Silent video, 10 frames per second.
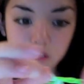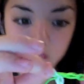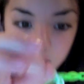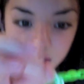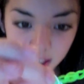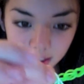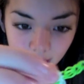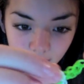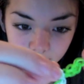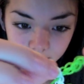Just like
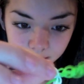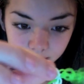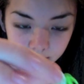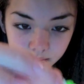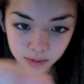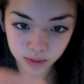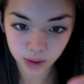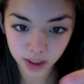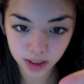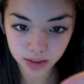that.
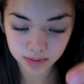Right?